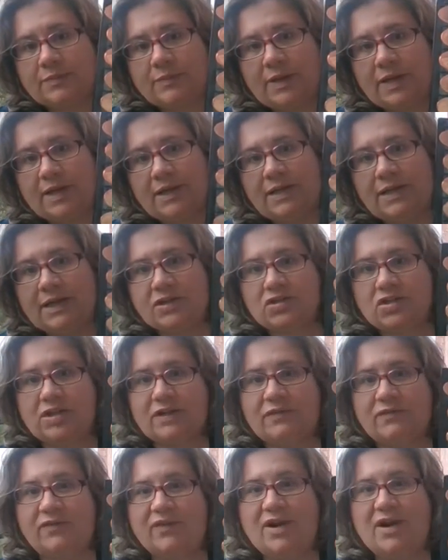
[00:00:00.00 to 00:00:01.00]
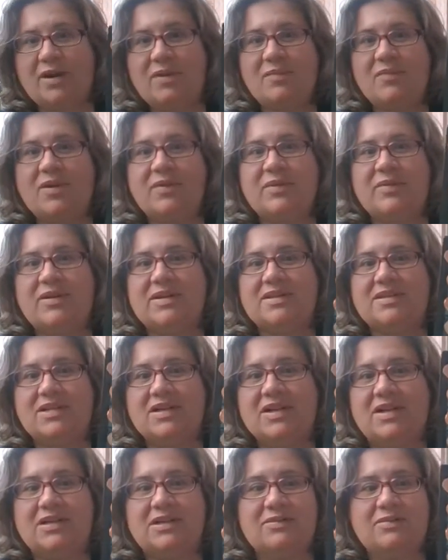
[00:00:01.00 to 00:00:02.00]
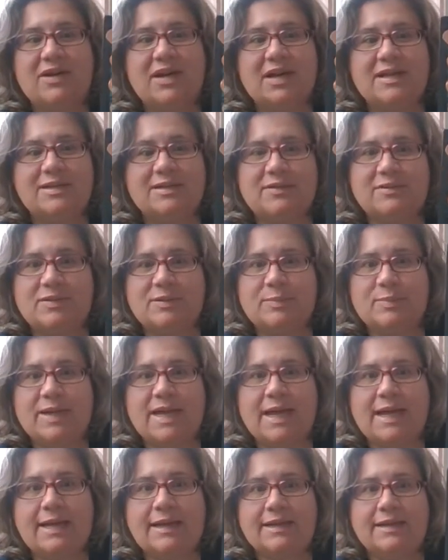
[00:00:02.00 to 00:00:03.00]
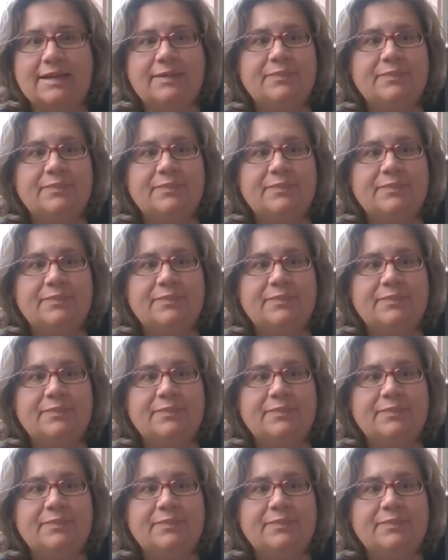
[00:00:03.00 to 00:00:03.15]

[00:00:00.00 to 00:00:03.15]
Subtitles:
my collection from when we went to Colorado and back.